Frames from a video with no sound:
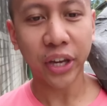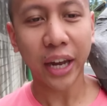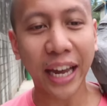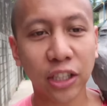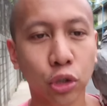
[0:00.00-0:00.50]

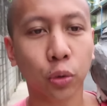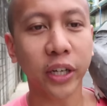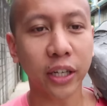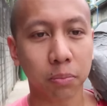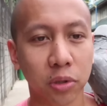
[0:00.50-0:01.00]
They had
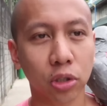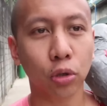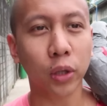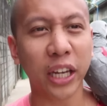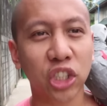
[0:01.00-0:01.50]
dreams
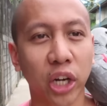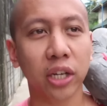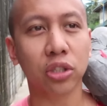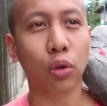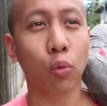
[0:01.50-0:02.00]
to like
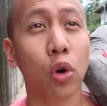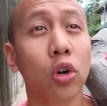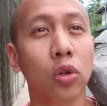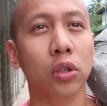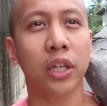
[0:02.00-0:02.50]
change the
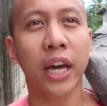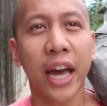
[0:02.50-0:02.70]
world